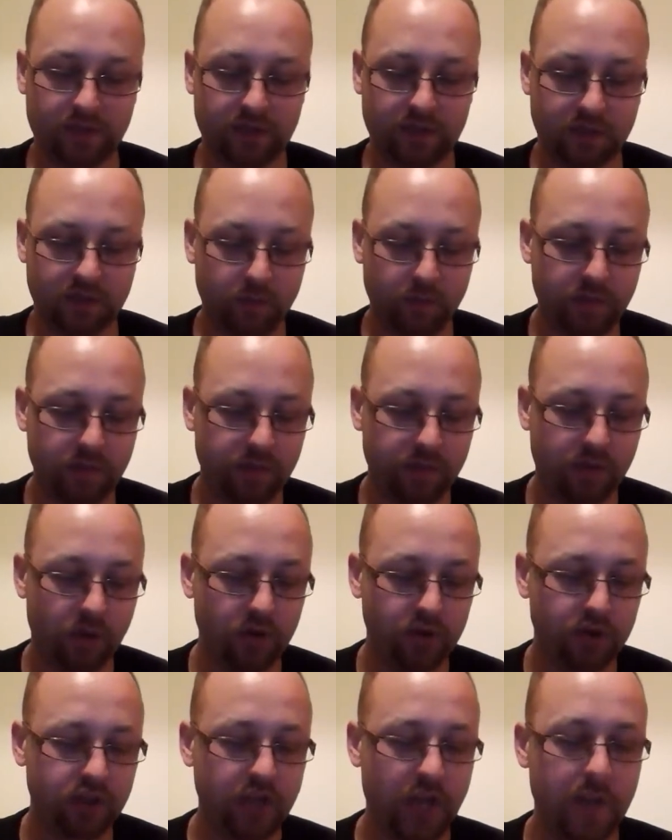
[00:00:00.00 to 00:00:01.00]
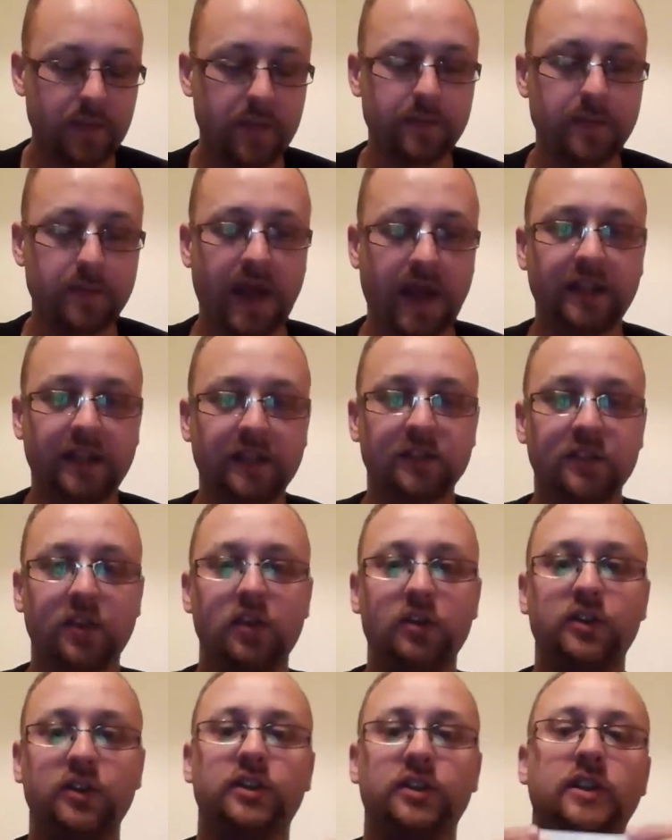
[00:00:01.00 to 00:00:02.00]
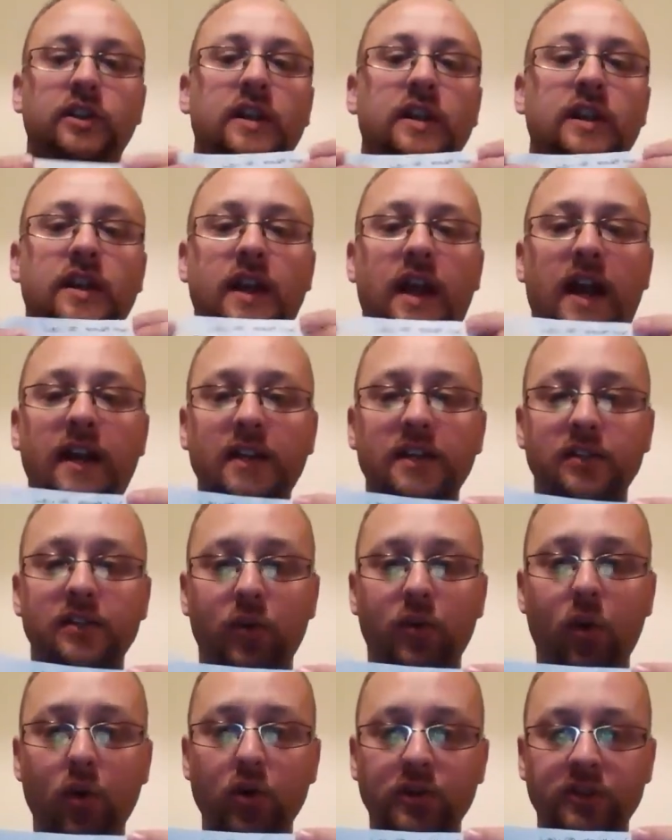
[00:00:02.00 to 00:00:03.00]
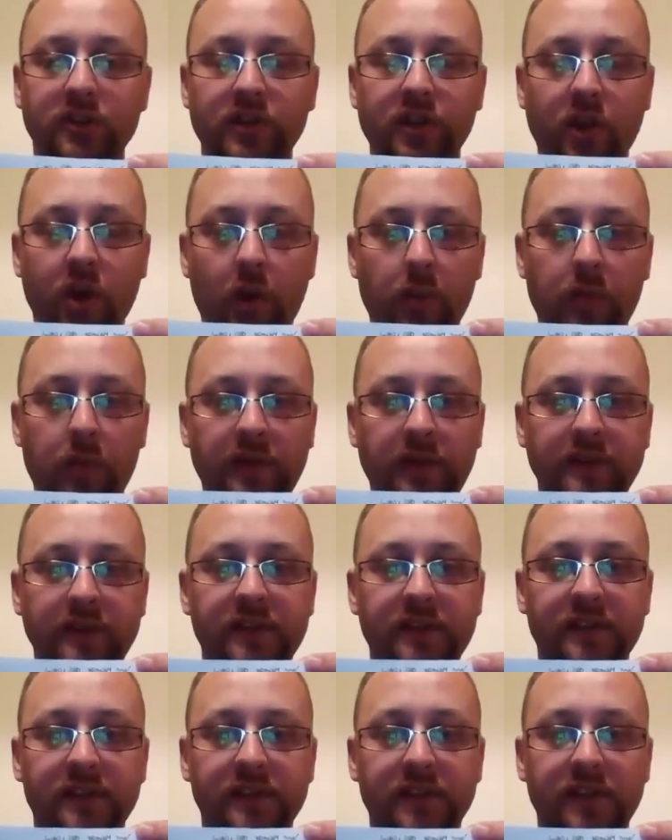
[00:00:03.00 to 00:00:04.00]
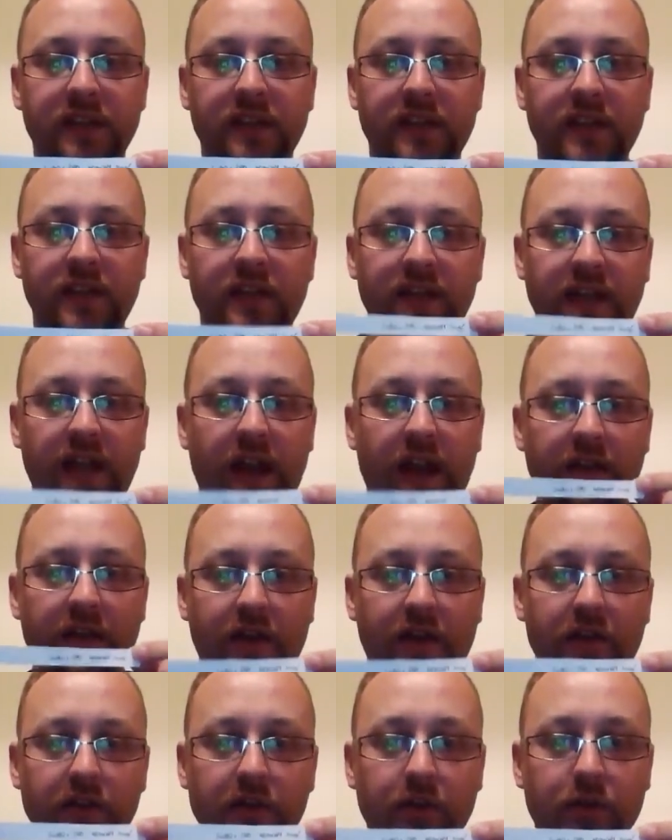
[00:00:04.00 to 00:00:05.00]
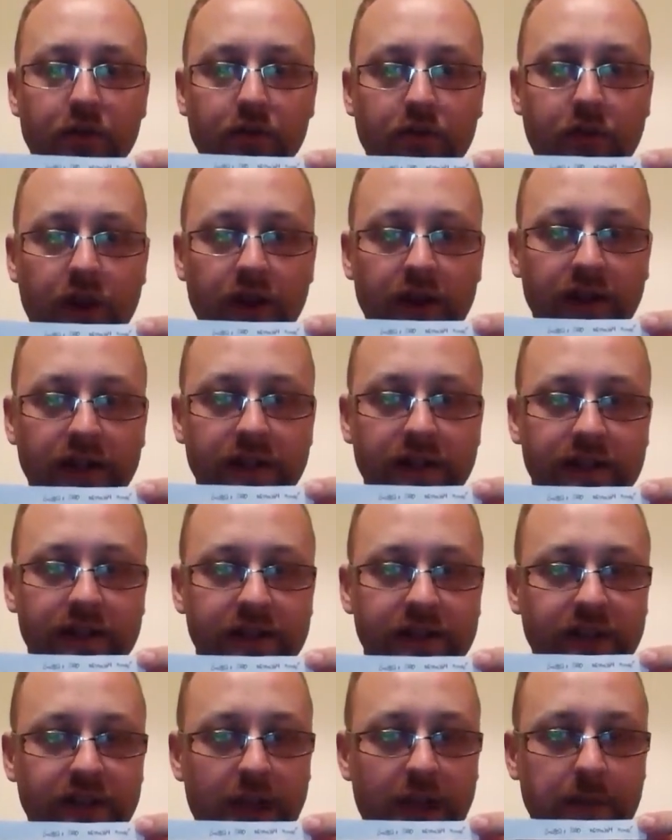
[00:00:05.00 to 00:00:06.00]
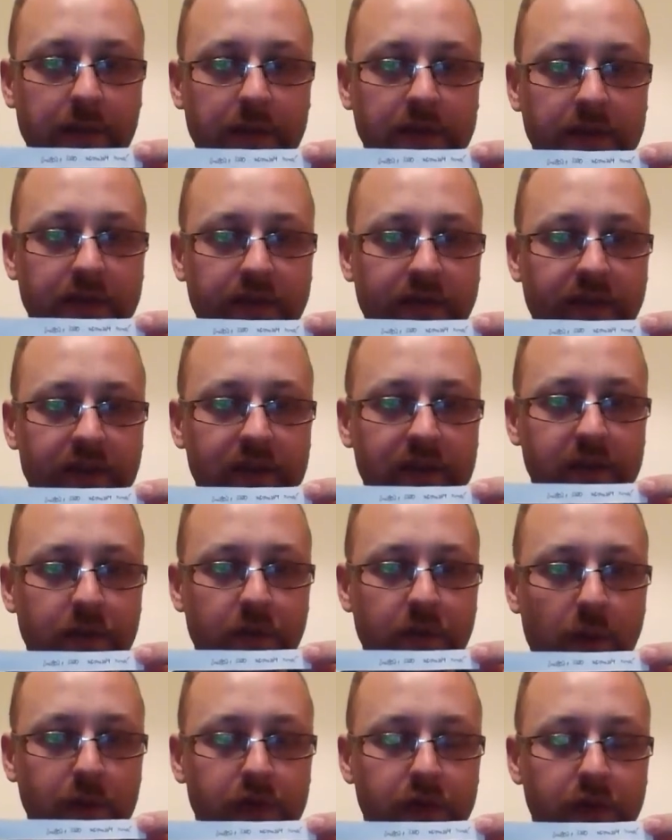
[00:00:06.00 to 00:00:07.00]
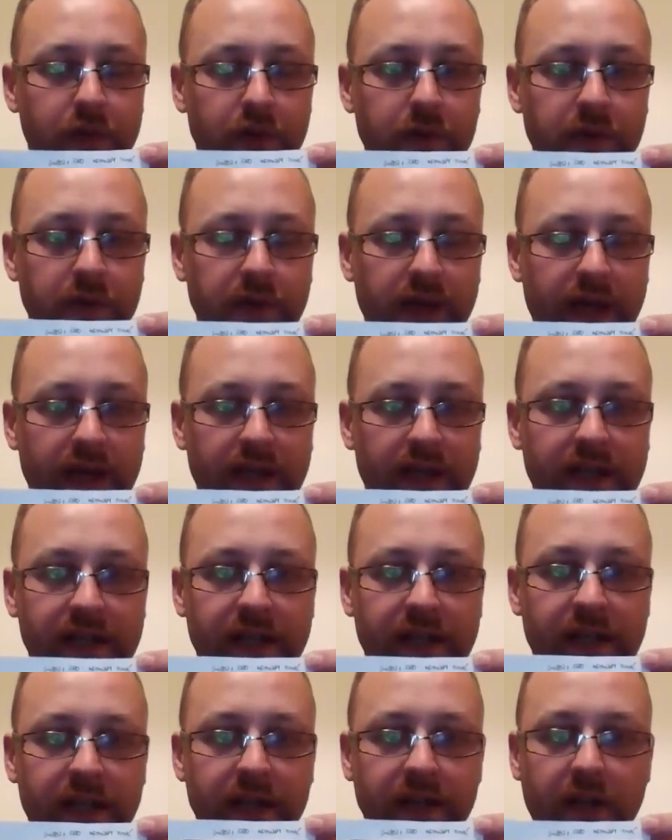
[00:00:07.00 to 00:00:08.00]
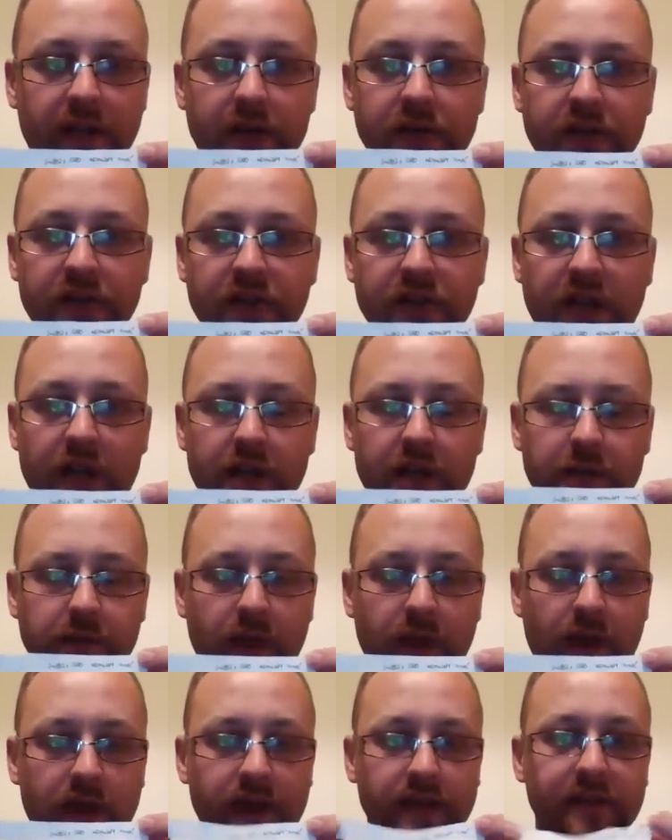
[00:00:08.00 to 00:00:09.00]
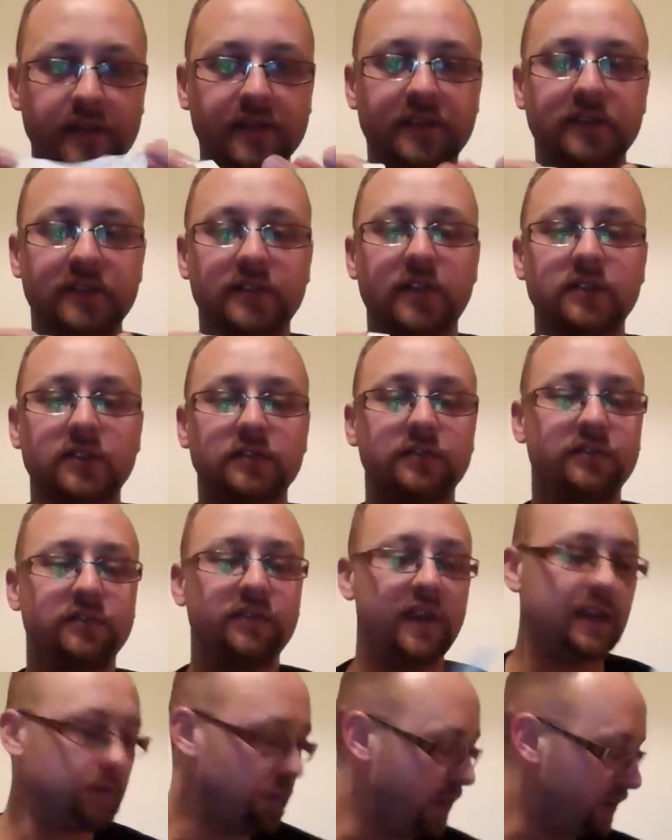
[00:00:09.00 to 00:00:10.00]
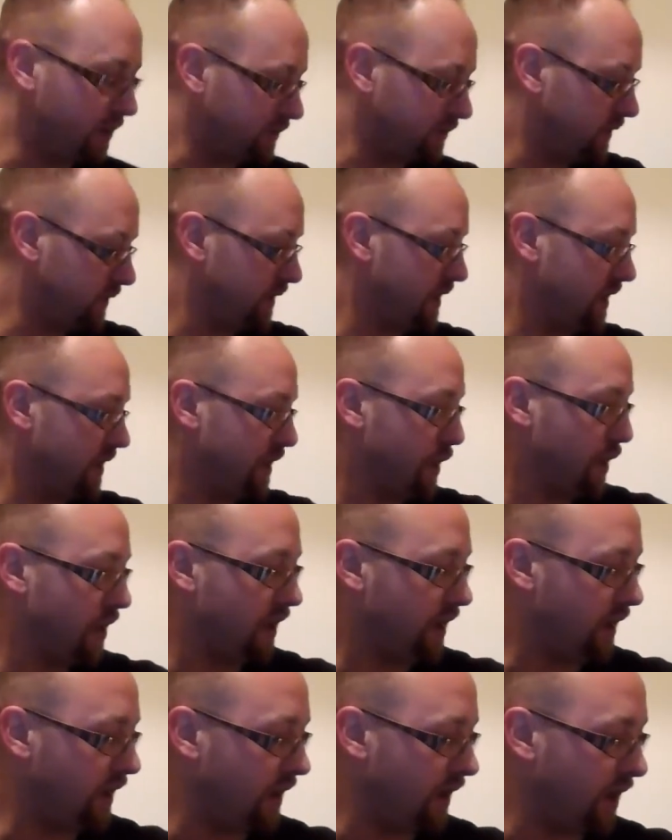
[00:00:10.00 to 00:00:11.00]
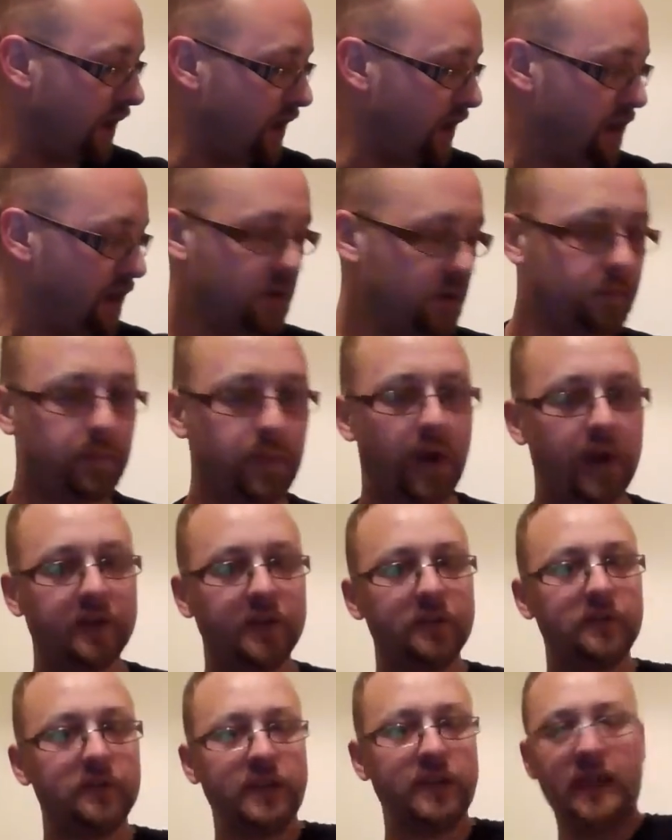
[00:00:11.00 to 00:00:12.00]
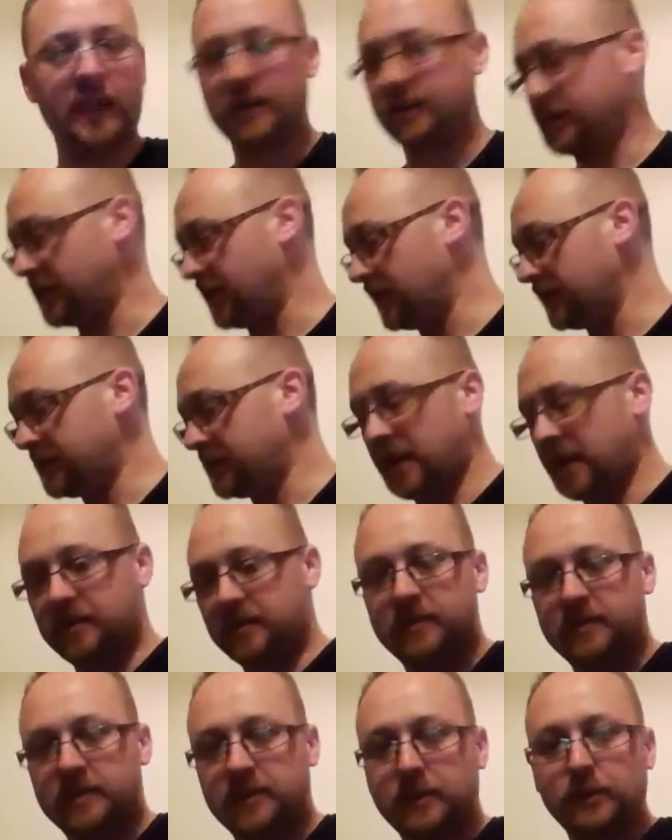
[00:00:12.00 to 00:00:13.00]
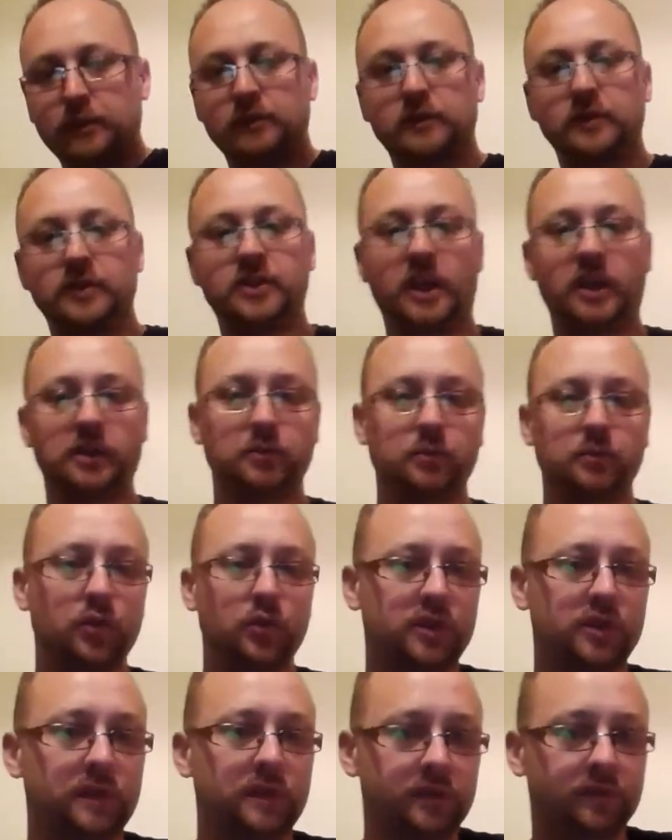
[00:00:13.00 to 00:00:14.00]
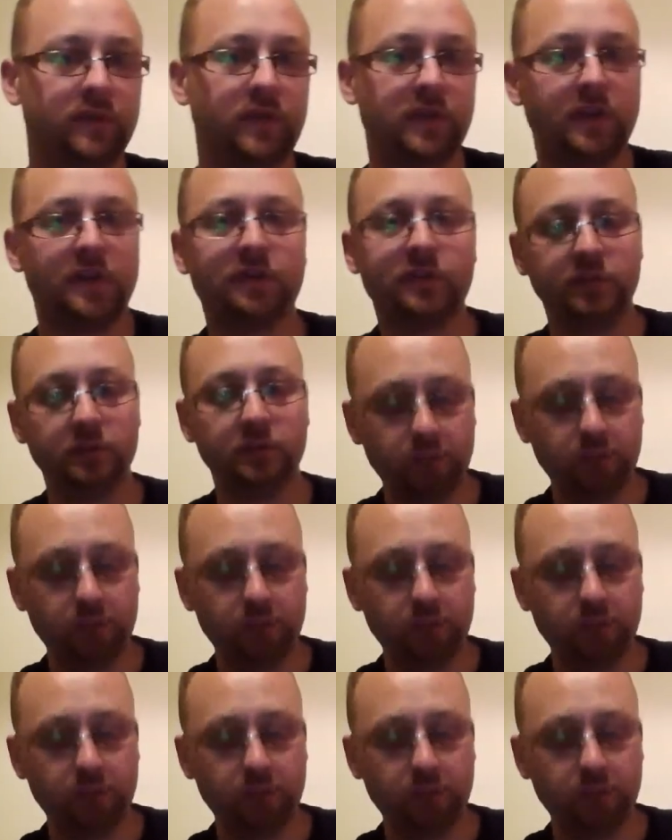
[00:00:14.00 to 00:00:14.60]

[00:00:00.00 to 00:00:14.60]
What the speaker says: we've got Jamie McIntosh and his Orcs and Goblins. Now, if I recall rightly, this is Jamie's first proper tournament, and he knows the Cheltenham guys, knows them fairly well. But I don't think he actually goes down to the Cheltenham War Chiefs very often.